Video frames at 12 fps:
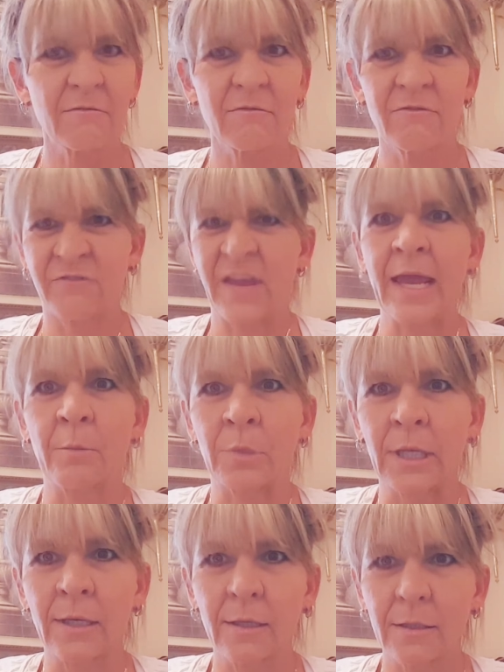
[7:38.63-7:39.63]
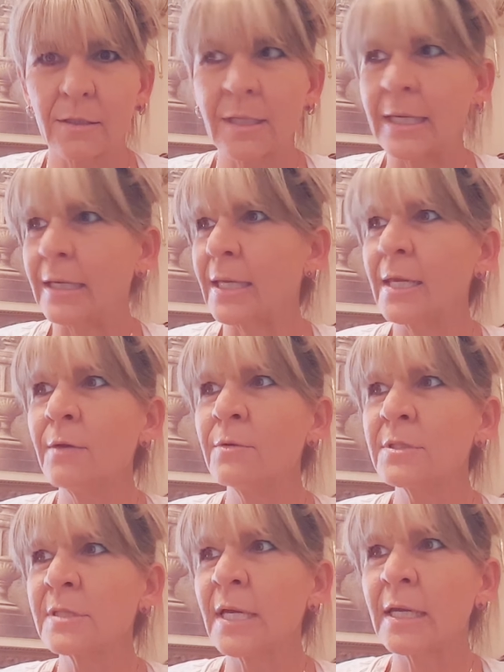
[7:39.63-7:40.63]
family. Like he
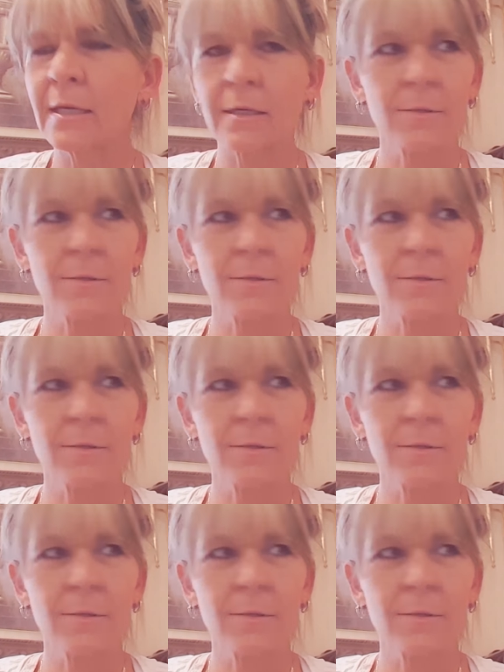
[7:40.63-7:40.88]
was like